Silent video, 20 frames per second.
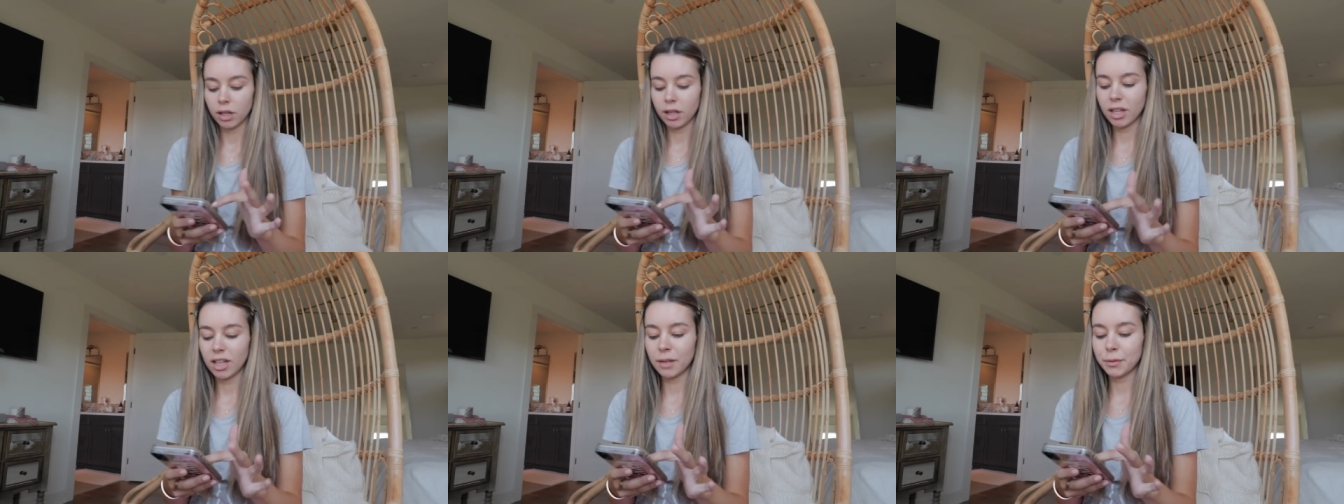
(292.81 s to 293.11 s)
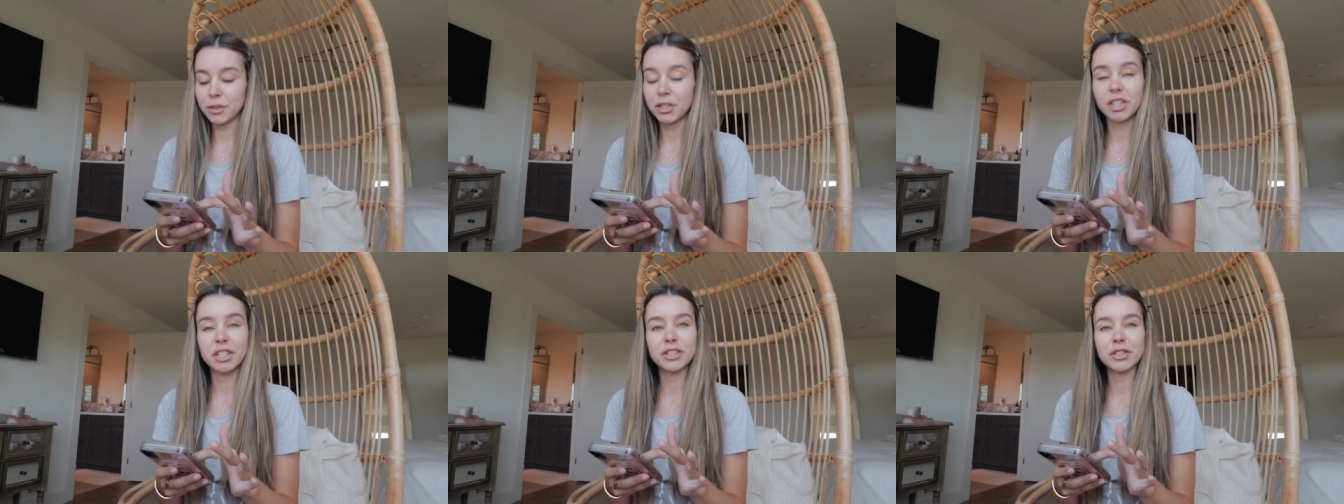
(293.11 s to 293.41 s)
and
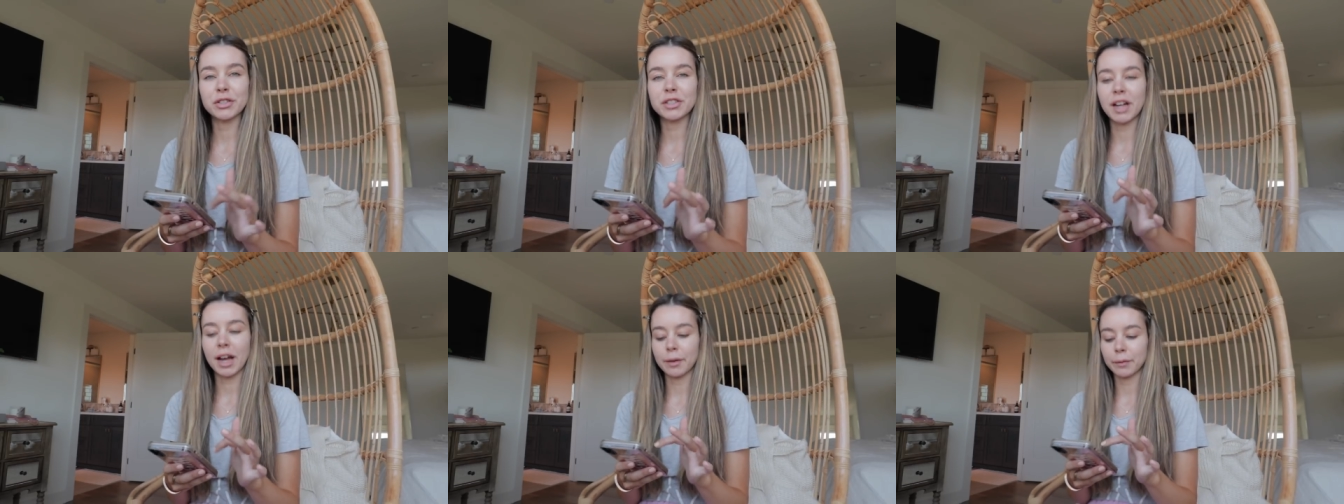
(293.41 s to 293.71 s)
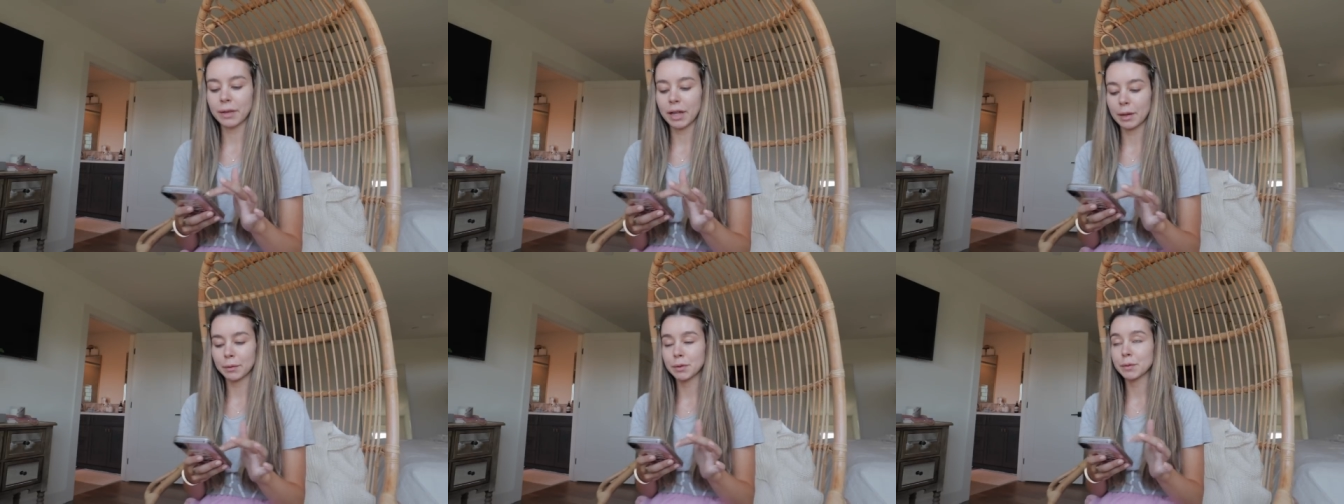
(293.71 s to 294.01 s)
I'm just gonna do a time
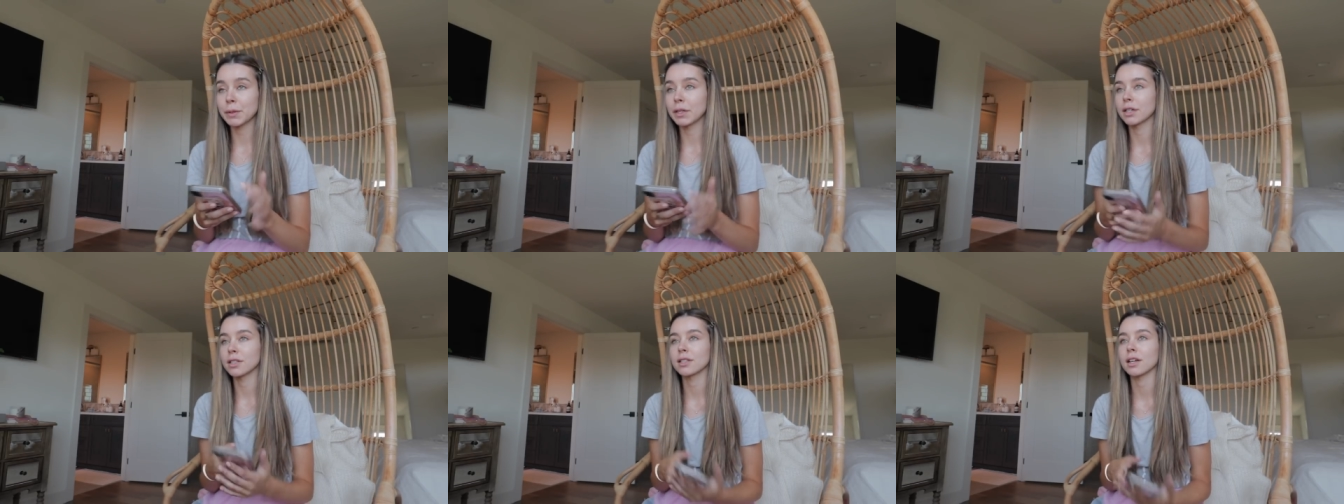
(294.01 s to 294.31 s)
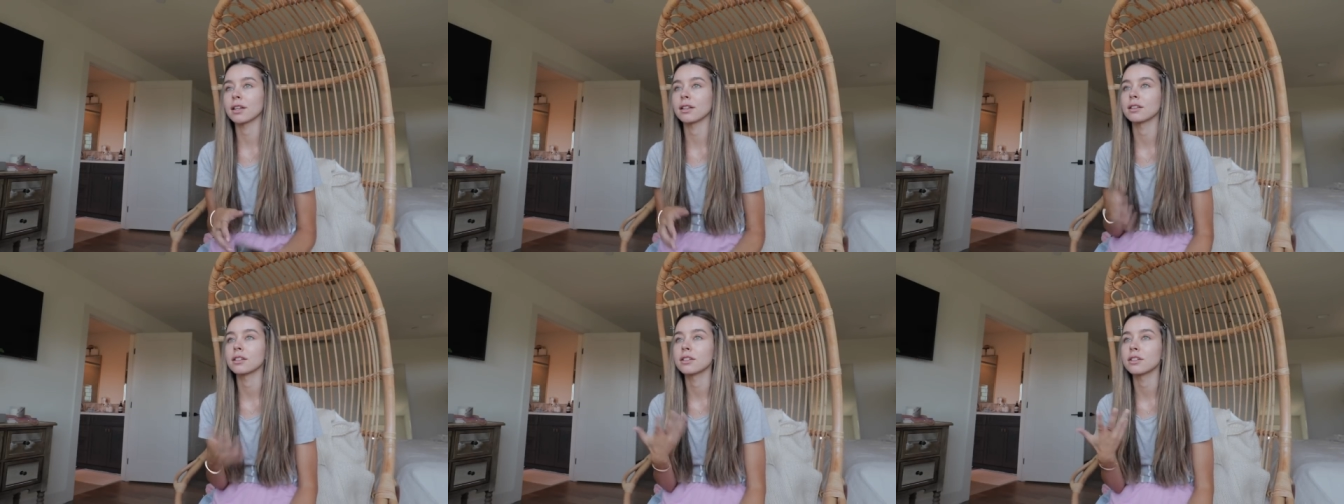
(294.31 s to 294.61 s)
lapse because
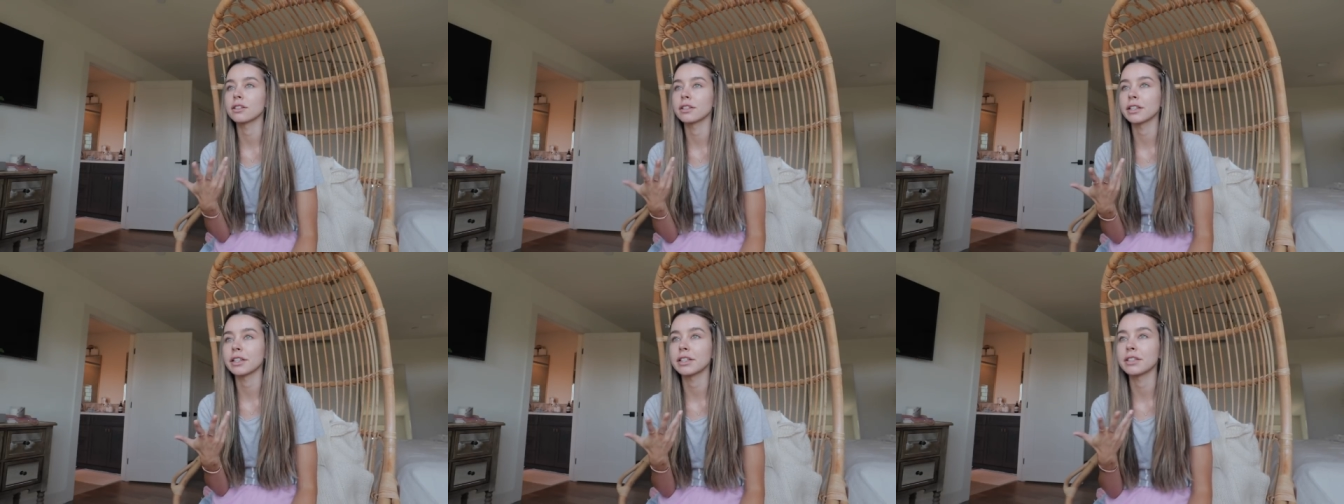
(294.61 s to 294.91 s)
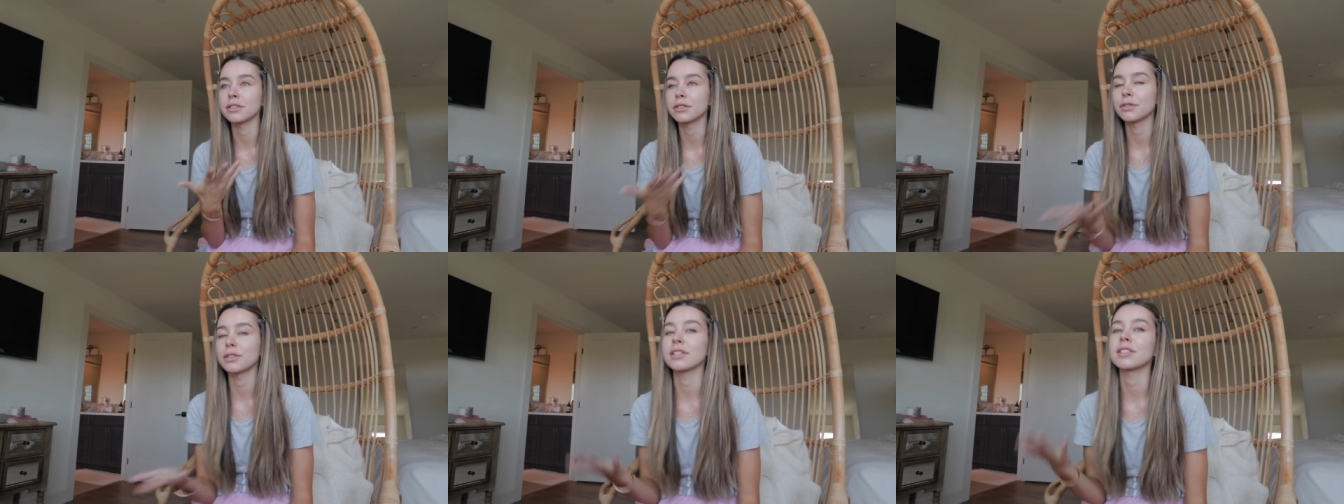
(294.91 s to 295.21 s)
I literally
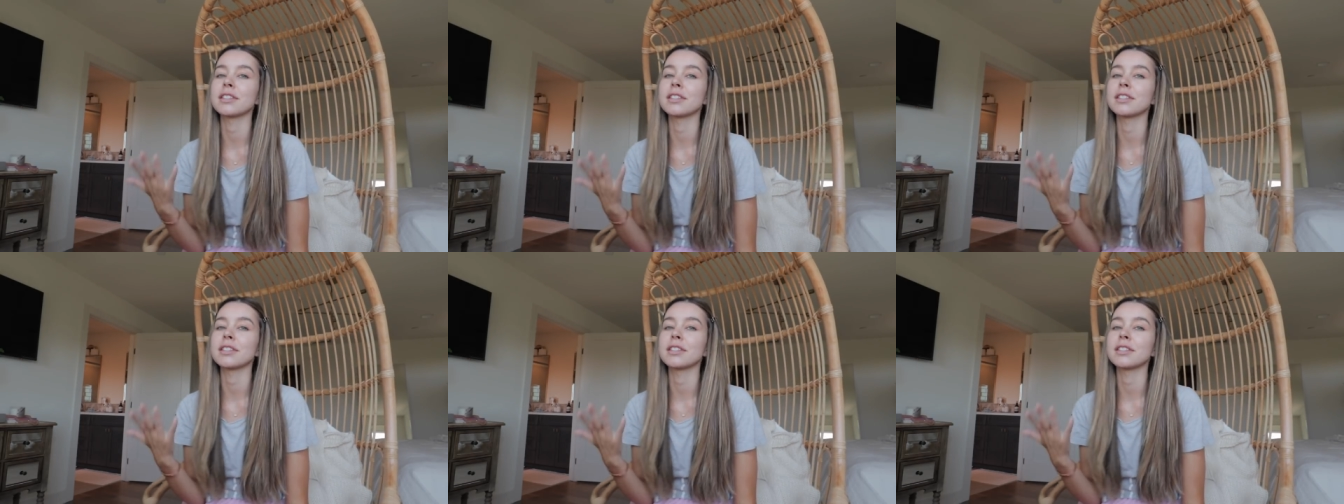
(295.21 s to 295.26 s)
do the